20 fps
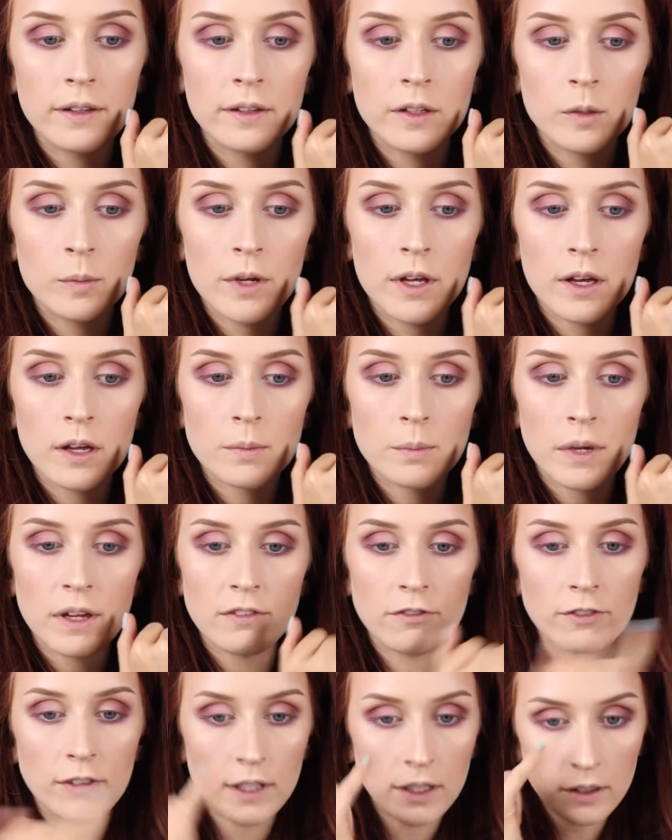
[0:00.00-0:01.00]
a little bit on my
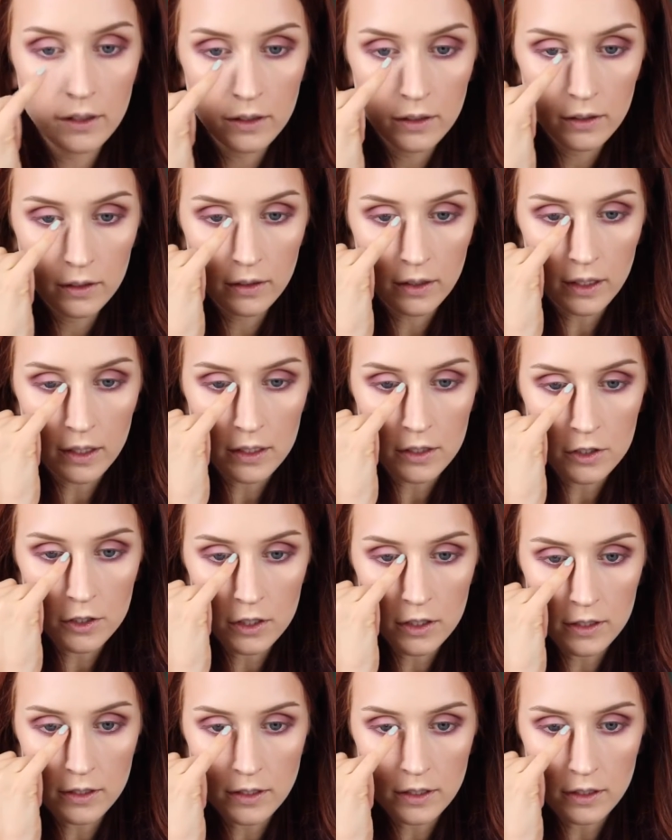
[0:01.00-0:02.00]
finger and
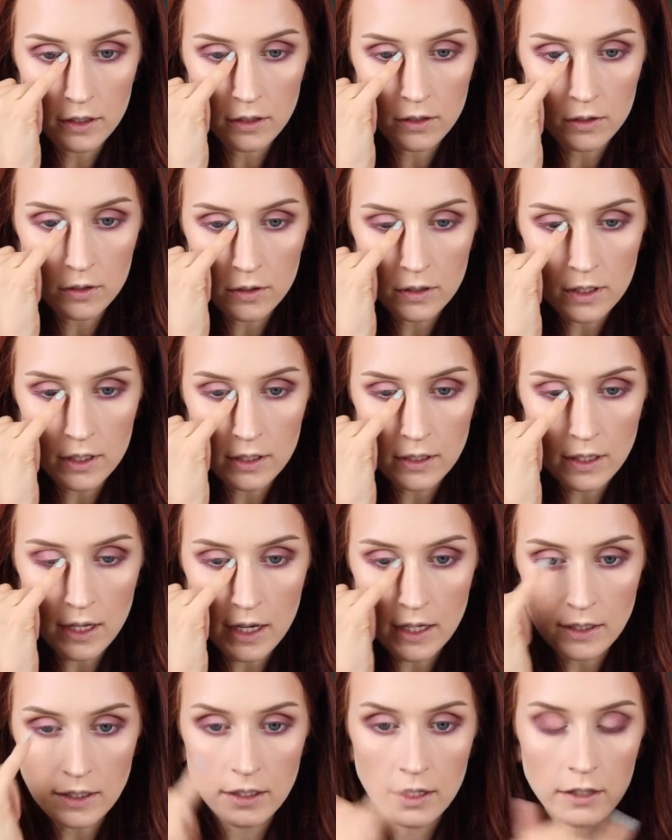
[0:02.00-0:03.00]
just use this
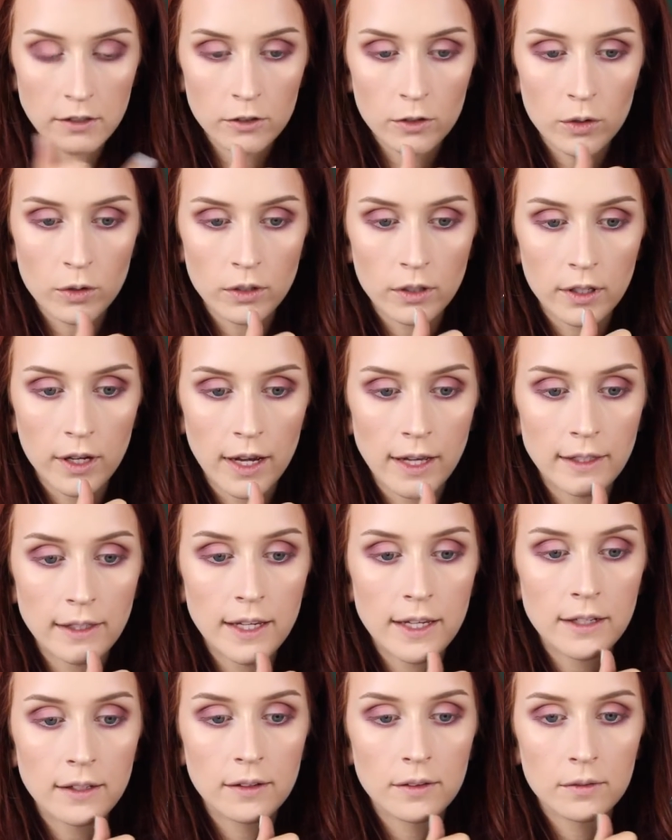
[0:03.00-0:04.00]
as an inner corner
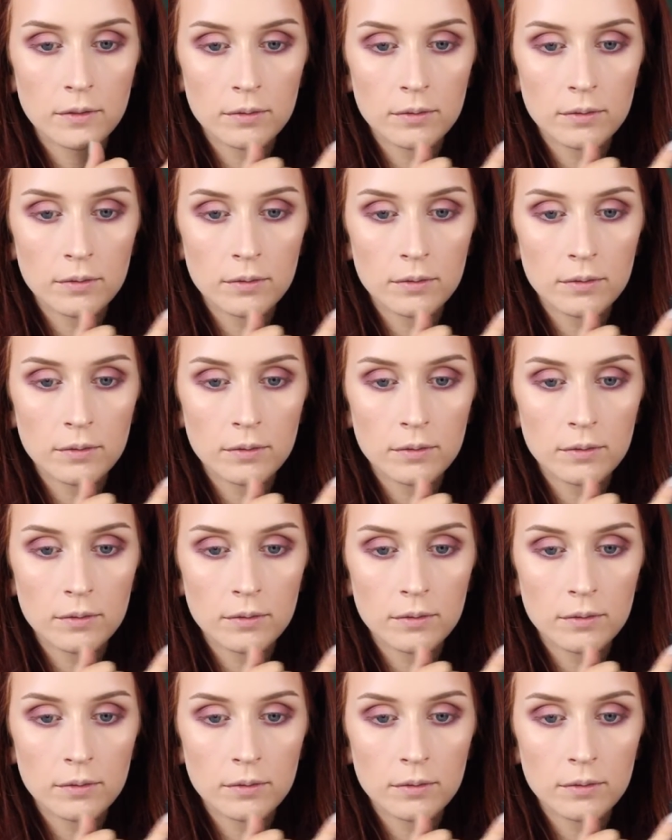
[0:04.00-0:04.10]
highlight.